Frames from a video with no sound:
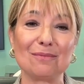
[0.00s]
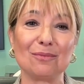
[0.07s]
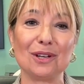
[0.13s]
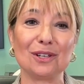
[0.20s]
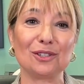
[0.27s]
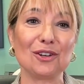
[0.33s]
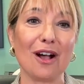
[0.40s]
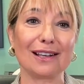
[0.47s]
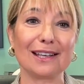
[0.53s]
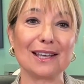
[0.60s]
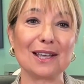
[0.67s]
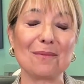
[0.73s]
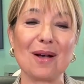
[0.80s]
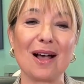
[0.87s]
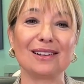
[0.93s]
we are
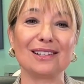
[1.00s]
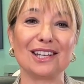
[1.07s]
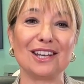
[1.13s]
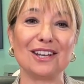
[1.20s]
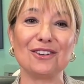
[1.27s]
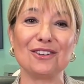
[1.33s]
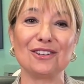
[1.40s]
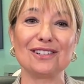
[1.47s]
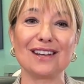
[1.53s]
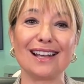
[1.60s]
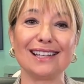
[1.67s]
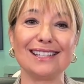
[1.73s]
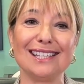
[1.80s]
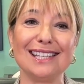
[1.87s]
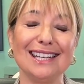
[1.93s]
talking about year
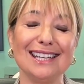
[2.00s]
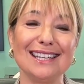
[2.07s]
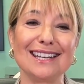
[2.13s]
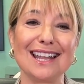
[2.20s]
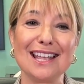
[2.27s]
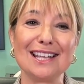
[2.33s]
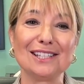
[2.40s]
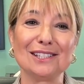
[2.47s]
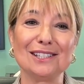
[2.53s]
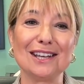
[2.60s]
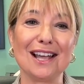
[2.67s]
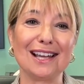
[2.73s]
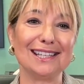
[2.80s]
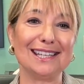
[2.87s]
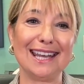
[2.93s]

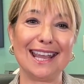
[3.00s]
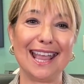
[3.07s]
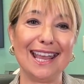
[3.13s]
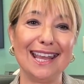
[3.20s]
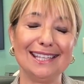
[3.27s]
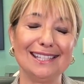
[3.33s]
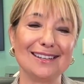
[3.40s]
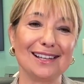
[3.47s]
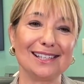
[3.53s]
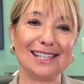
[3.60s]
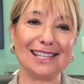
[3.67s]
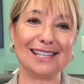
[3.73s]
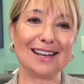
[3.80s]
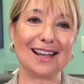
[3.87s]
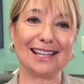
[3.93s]
1998,
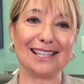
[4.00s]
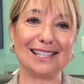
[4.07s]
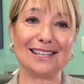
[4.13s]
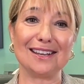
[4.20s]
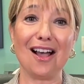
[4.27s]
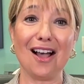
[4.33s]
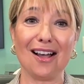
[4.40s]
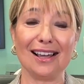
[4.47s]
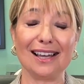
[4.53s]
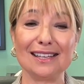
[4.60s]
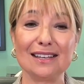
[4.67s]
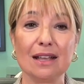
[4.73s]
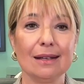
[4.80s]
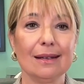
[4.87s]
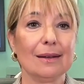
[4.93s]

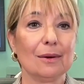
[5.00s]
1999,